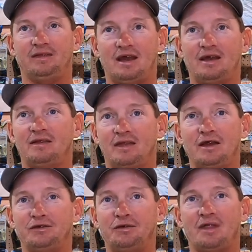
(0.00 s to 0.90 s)
And they
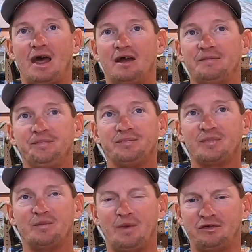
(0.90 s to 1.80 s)
do that
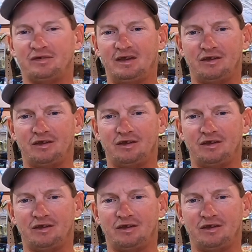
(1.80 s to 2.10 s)
mostly